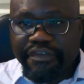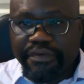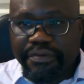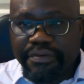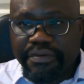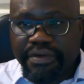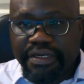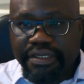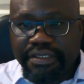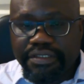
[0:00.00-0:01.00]
Before
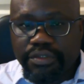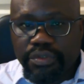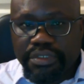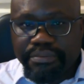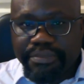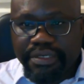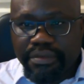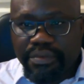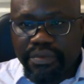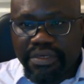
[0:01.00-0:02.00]
I talk
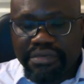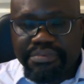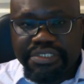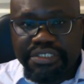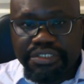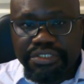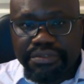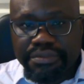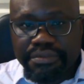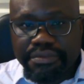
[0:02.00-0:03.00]
about what
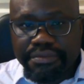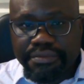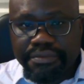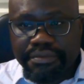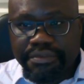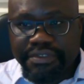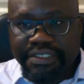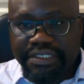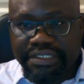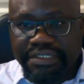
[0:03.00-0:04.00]
hypertension
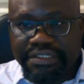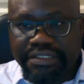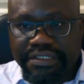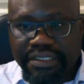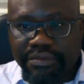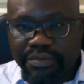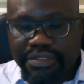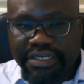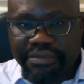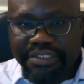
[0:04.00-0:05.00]
is and
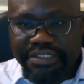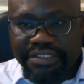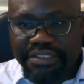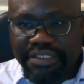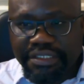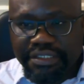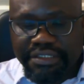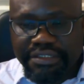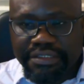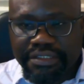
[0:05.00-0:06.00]
what diabetes
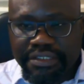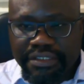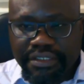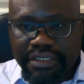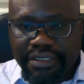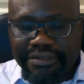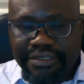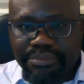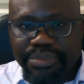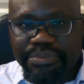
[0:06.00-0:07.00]
is
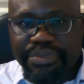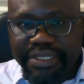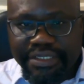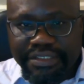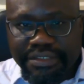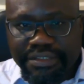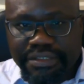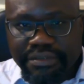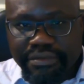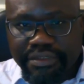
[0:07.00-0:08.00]
and how people get
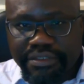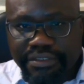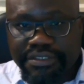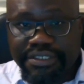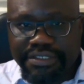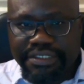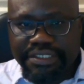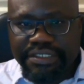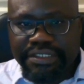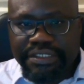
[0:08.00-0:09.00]
these
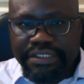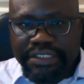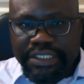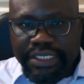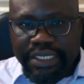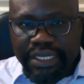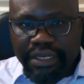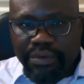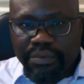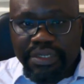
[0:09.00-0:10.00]
diseases,
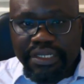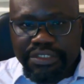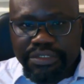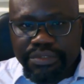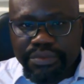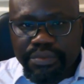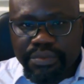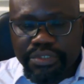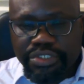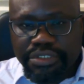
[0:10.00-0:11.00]
I would like you to
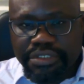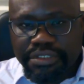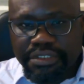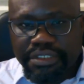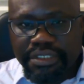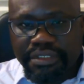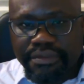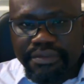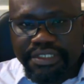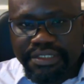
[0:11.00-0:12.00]
watch,
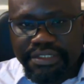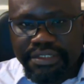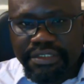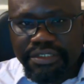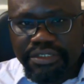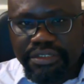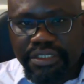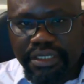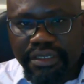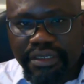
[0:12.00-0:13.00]
this
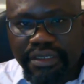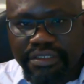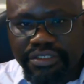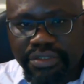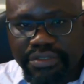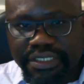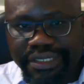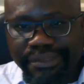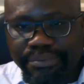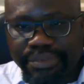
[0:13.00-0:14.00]
short
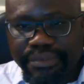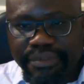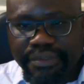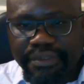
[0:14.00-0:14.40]
clip.